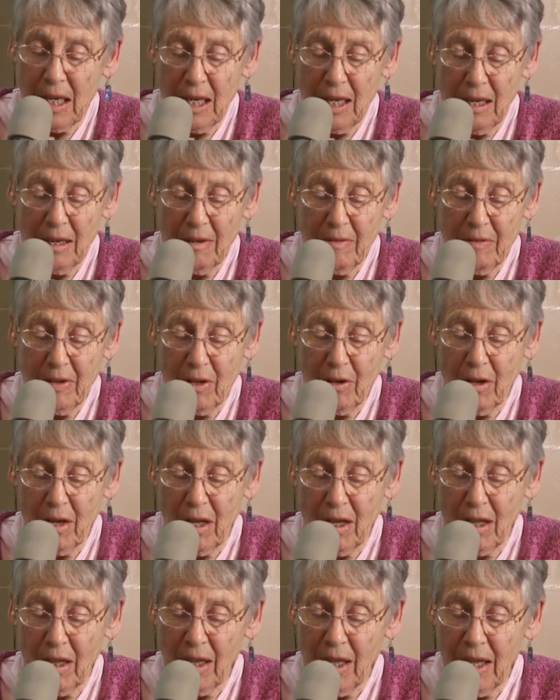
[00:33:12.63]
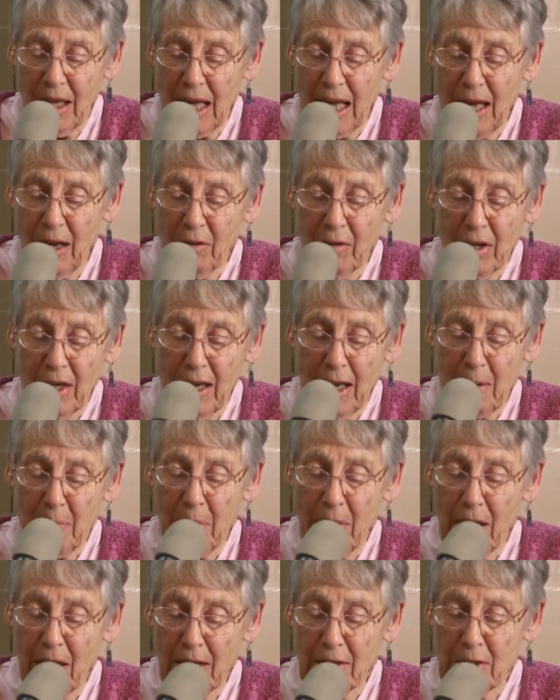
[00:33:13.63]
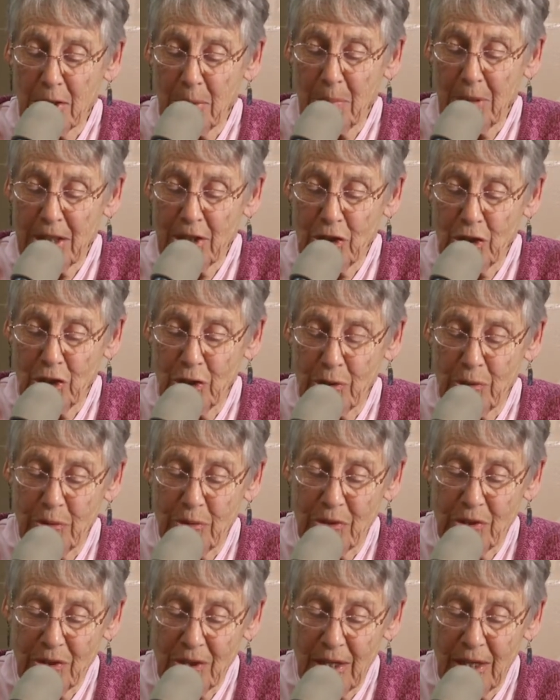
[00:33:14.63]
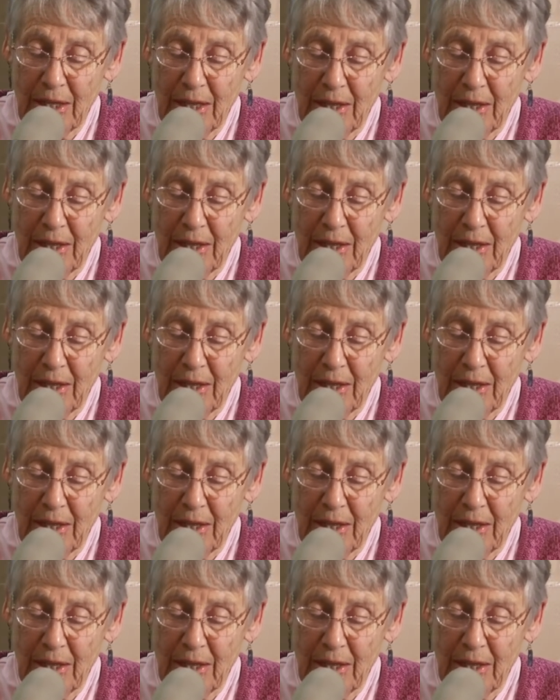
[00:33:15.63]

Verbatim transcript: I love it all. How could I possibly choose?